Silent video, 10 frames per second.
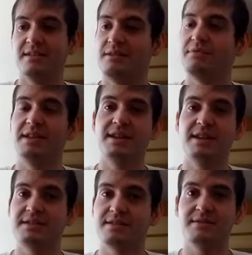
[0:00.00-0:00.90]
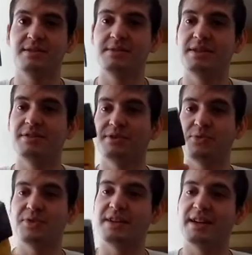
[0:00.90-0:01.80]
It really does some serious
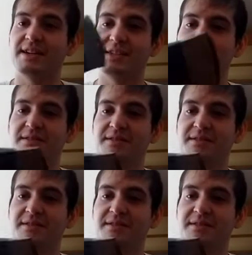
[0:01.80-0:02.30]
work, guys.